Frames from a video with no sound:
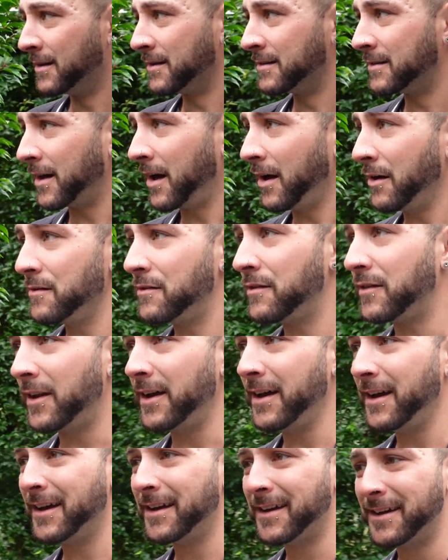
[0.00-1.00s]
So
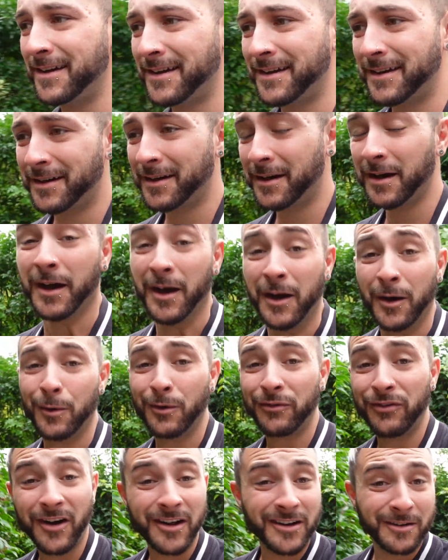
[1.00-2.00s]
hopefully we'll
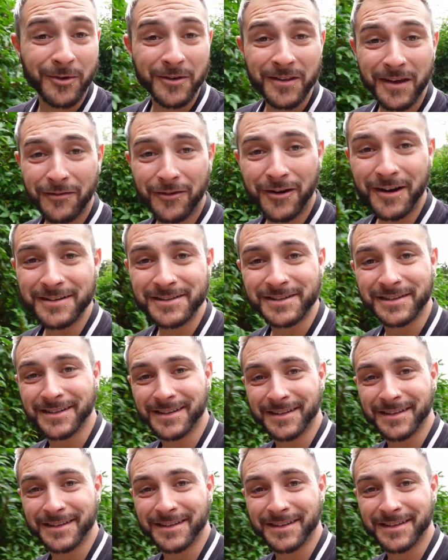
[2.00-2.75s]
find them on the other end.